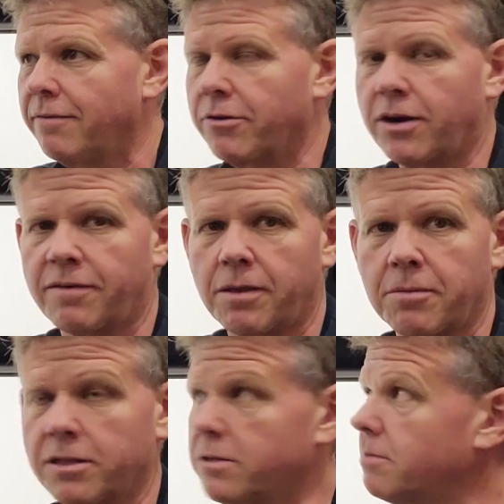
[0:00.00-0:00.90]
If you don't have the
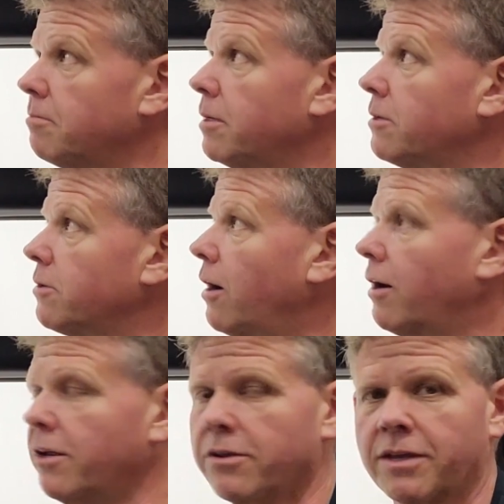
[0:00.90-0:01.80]
8mm
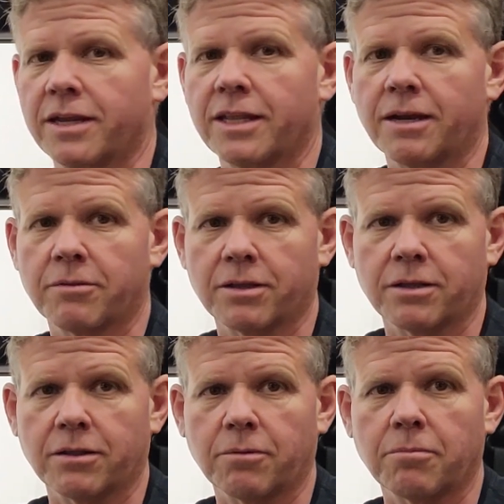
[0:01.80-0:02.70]
socket, you can get in there with a
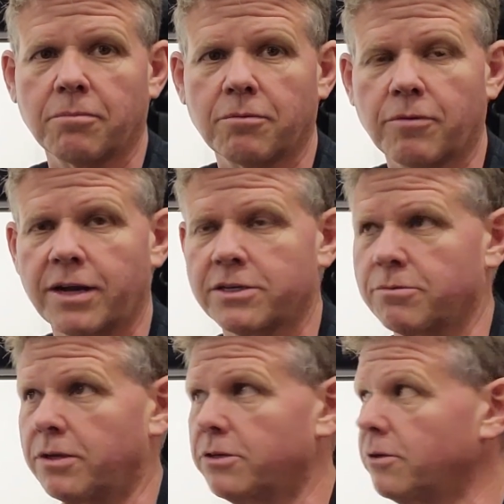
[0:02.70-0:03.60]
little wrench as
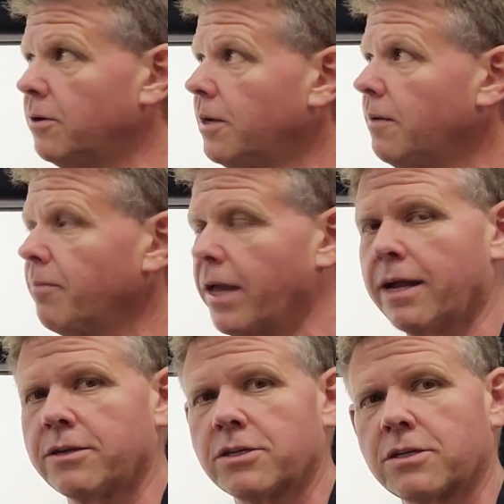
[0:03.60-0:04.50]
well too.
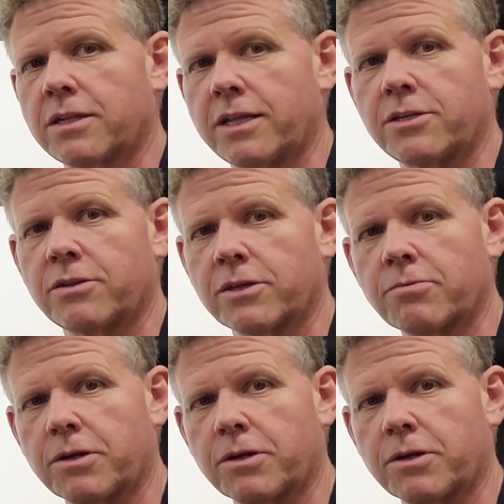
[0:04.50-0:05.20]
And just to let you know, this